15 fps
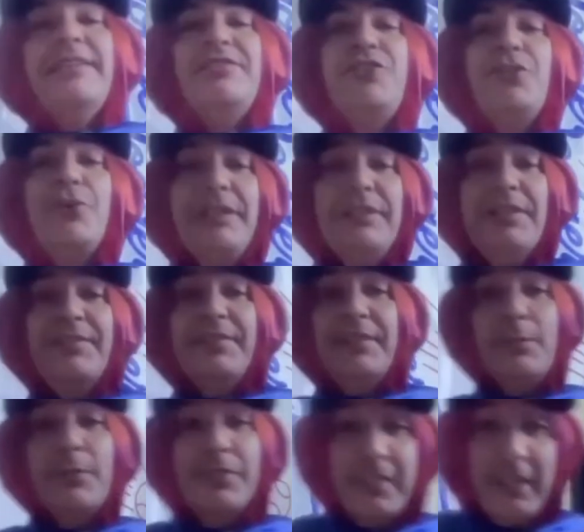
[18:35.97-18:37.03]
is during the
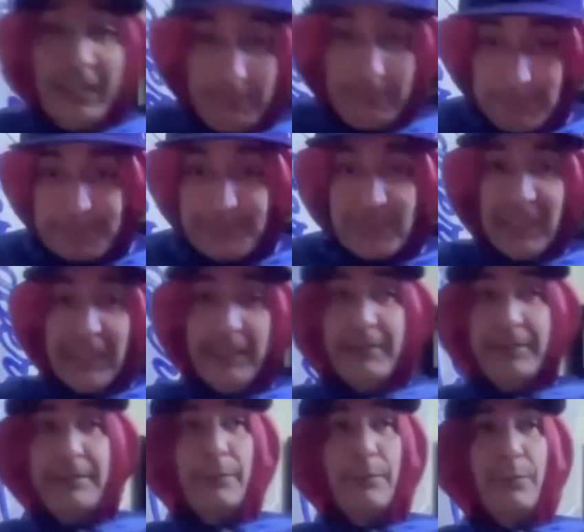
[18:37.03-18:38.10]
summertime.
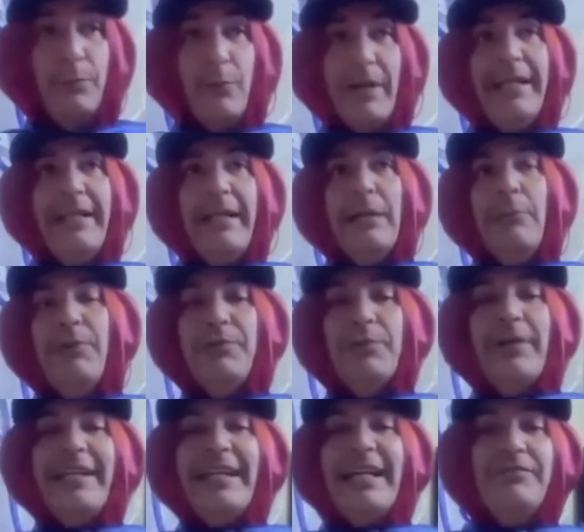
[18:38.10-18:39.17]
It's right. It was
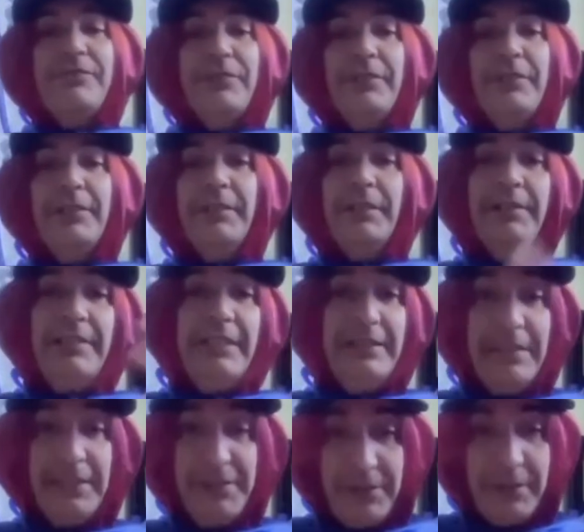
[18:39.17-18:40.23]
right after the
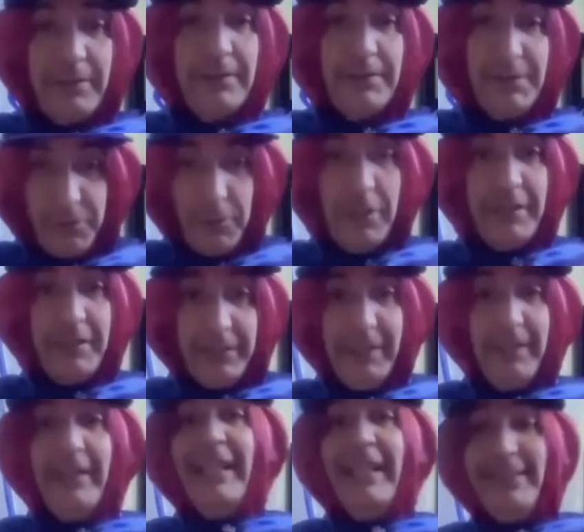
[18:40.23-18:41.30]
season started.
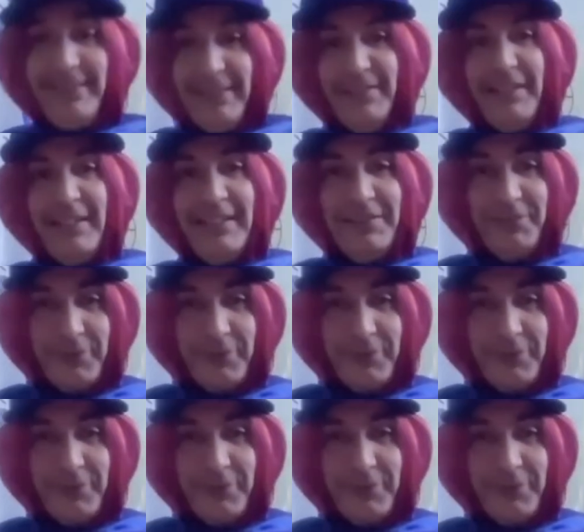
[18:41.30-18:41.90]
The late season had